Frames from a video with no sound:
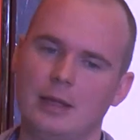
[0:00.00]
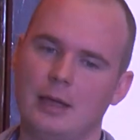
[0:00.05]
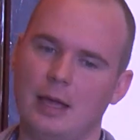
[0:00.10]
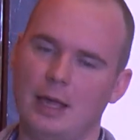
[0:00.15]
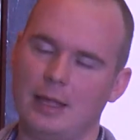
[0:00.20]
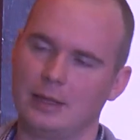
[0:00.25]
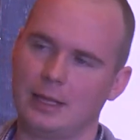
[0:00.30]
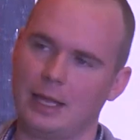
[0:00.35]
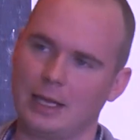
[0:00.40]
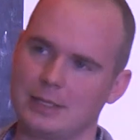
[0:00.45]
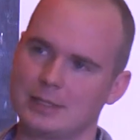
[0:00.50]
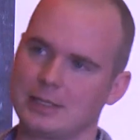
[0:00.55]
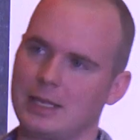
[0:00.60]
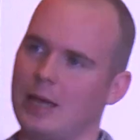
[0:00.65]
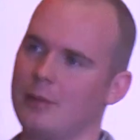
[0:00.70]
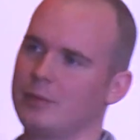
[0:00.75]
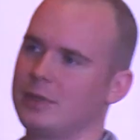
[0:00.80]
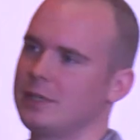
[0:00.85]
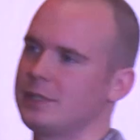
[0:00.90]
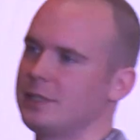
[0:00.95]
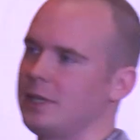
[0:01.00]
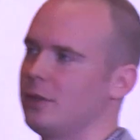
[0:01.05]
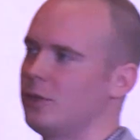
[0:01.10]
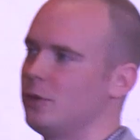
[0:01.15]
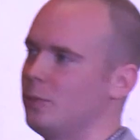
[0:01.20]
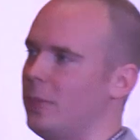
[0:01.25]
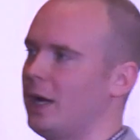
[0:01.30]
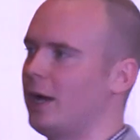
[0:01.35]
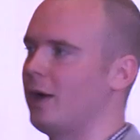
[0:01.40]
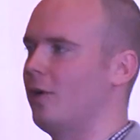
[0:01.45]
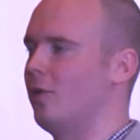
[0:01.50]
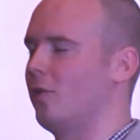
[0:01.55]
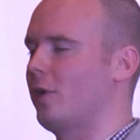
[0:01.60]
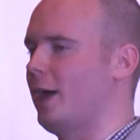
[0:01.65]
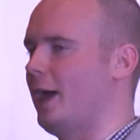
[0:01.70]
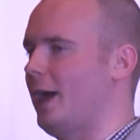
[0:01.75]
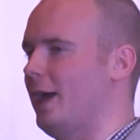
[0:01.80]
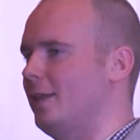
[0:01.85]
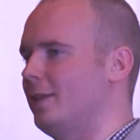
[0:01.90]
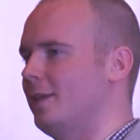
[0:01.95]
And next time they send back,
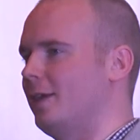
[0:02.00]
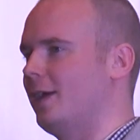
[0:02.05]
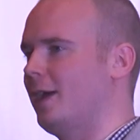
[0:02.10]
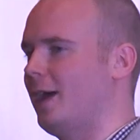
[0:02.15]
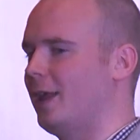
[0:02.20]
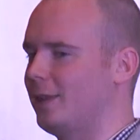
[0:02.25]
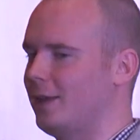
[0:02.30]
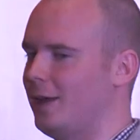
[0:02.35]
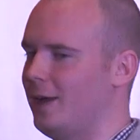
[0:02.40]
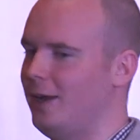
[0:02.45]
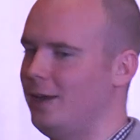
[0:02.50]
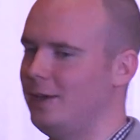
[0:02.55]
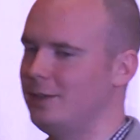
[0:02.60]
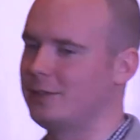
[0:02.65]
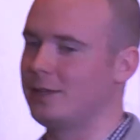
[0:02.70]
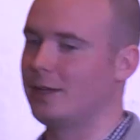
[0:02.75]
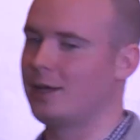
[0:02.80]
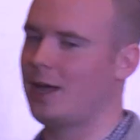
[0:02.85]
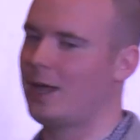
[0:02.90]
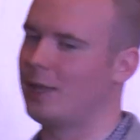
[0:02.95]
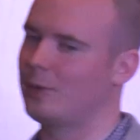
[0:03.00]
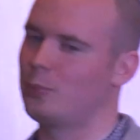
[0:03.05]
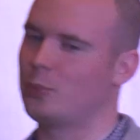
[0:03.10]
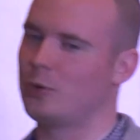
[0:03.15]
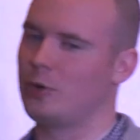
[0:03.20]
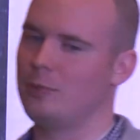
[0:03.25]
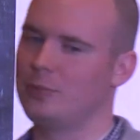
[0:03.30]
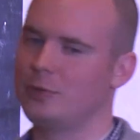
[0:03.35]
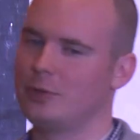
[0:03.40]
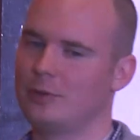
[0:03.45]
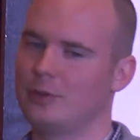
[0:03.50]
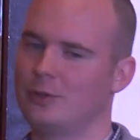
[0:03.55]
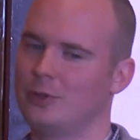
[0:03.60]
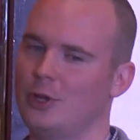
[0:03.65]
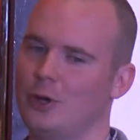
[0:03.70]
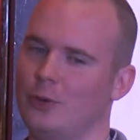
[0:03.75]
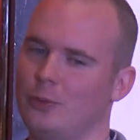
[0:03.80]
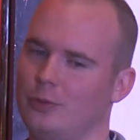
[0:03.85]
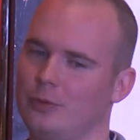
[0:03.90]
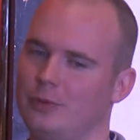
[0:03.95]
okay, they cut alert, they cut prompt.
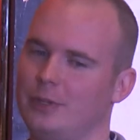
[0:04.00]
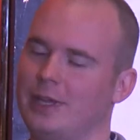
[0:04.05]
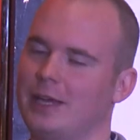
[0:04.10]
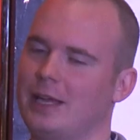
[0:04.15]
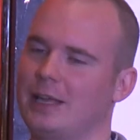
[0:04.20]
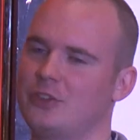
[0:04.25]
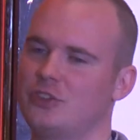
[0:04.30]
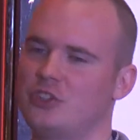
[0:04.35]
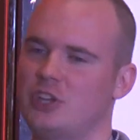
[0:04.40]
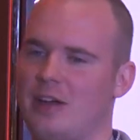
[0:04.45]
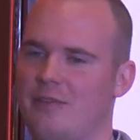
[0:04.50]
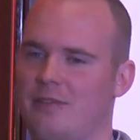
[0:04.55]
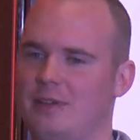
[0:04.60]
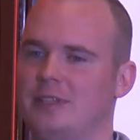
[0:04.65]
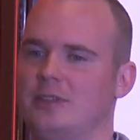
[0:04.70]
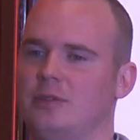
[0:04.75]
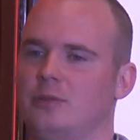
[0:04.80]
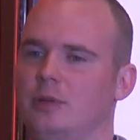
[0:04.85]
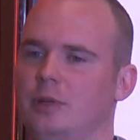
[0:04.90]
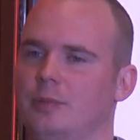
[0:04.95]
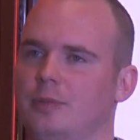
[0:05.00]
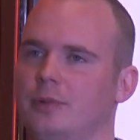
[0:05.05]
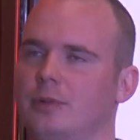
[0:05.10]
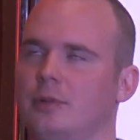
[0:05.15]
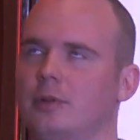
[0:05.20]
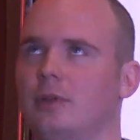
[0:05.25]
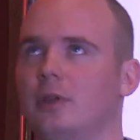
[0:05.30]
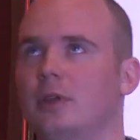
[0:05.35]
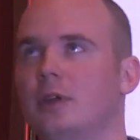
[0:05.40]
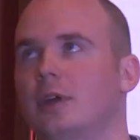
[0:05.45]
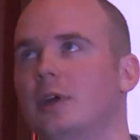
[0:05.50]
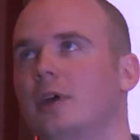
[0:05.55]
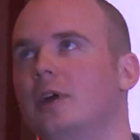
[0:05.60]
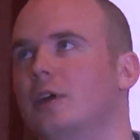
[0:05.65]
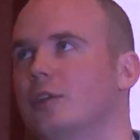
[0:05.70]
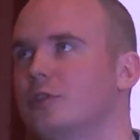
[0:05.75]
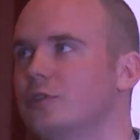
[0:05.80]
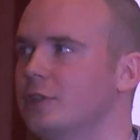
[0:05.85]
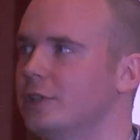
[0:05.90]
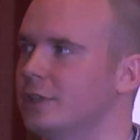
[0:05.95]
No, they cut JavaScript.
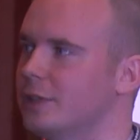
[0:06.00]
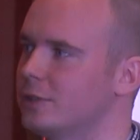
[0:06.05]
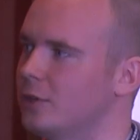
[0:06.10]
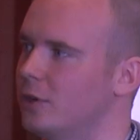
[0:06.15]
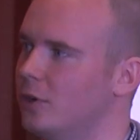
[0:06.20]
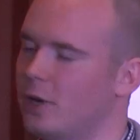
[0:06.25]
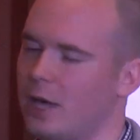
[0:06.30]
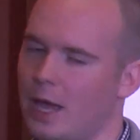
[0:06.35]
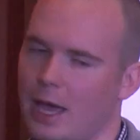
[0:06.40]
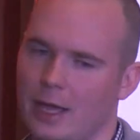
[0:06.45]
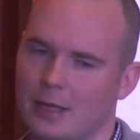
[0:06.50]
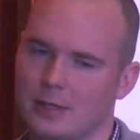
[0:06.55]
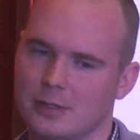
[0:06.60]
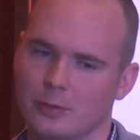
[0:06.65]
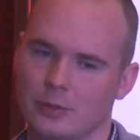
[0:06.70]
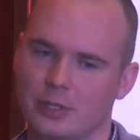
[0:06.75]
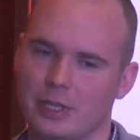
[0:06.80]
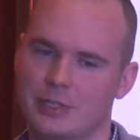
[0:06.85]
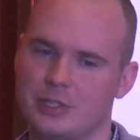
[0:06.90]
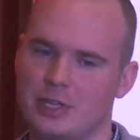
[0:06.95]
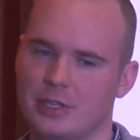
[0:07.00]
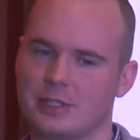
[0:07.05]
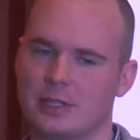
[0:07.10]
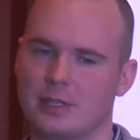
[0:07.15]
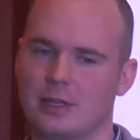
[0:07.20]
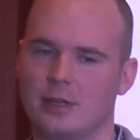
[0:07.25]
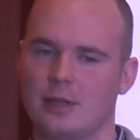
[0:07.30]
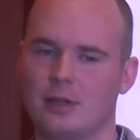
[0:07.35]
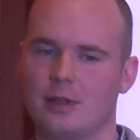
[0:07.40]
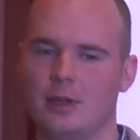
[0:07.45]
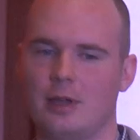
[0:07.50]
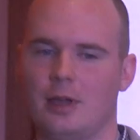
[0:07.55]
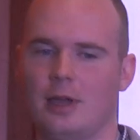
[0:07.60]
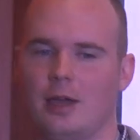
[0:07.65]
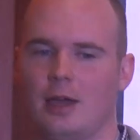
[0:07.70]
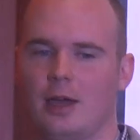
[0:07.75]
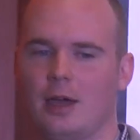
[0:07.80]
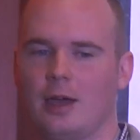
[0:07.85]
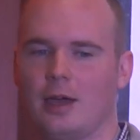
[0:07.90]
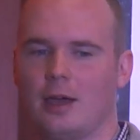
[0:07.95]
Jesus, okay, so they just
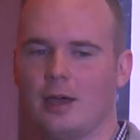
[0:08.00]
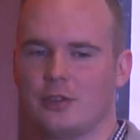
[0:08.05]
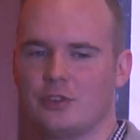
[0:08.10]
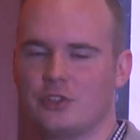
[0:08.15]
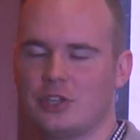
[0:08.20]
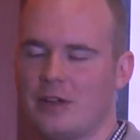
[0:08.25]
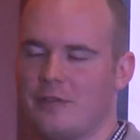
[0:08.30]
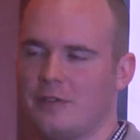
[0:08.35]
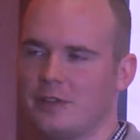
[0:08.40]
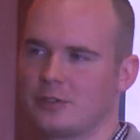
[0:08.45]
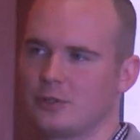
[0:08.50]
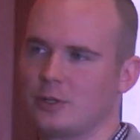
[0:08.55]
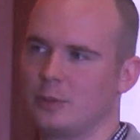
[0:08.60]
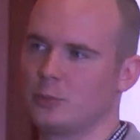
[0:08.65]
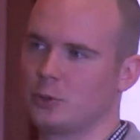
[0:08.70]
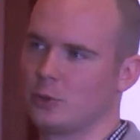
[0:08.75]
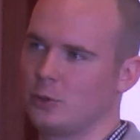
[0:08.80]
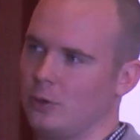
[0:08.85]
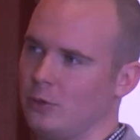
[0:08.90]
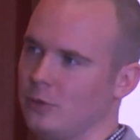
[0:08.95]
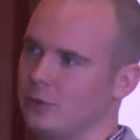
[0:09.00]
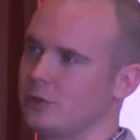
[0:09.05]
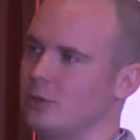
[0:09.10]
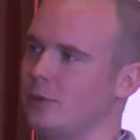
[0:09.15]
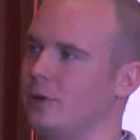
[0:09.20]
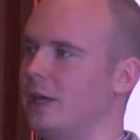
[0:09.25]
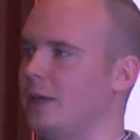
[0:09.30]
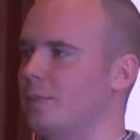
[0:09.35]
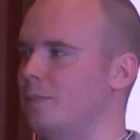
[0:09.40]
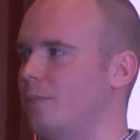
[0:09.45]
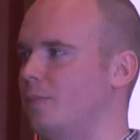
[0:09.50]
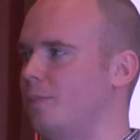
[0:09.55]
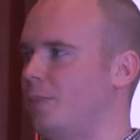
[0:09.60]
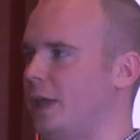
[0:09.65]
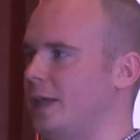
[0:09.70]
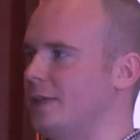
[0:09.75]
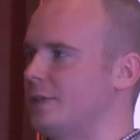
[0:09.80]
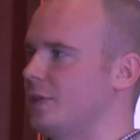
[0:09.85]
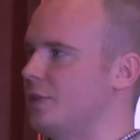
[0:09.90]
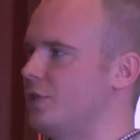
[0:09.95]
JavaScript colon. So I
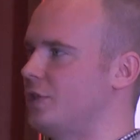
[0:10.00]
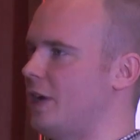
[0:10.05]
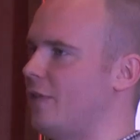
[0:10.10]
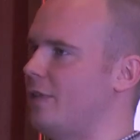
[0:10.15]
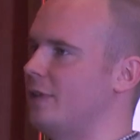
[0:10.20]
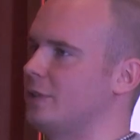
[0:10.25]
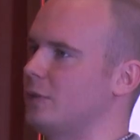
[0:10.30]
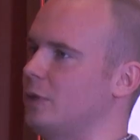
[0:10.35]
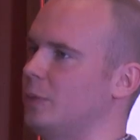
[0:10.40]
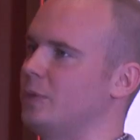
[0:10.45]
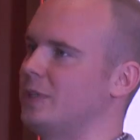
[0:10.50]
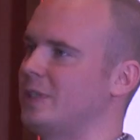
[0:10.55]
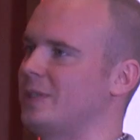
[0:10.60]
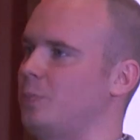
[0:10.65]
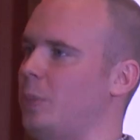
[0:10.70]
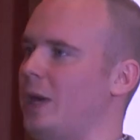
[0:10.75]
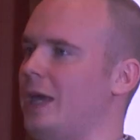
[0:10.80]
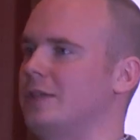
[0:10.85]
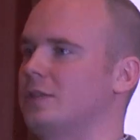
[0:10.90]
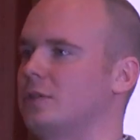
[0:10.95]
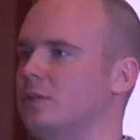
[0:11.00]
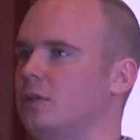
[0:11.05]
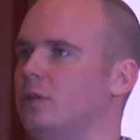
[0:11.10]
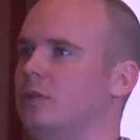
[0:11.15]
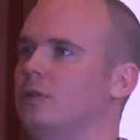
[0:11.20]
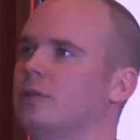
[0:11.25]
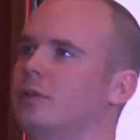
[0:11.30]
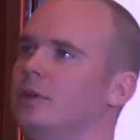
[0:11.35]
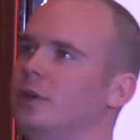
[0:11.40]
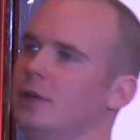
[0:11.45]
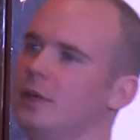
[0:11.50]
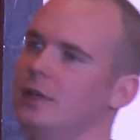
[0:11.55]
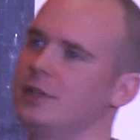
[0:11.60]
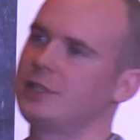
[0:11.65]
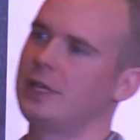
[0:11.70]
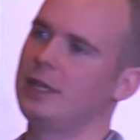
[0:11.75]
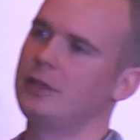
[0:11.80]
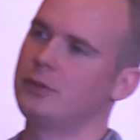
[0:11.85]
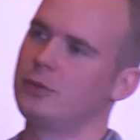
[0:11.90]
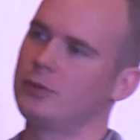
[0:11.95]
place JavaScript space colon,
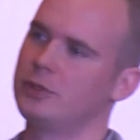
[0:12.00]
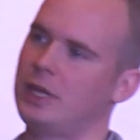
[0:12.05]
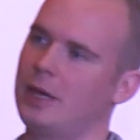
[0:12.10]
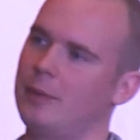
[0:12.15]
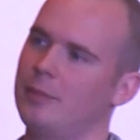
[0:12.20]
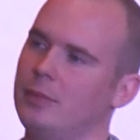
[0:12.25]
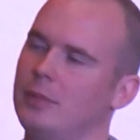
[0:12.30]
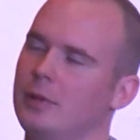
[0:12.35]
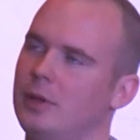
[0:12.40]
send to them.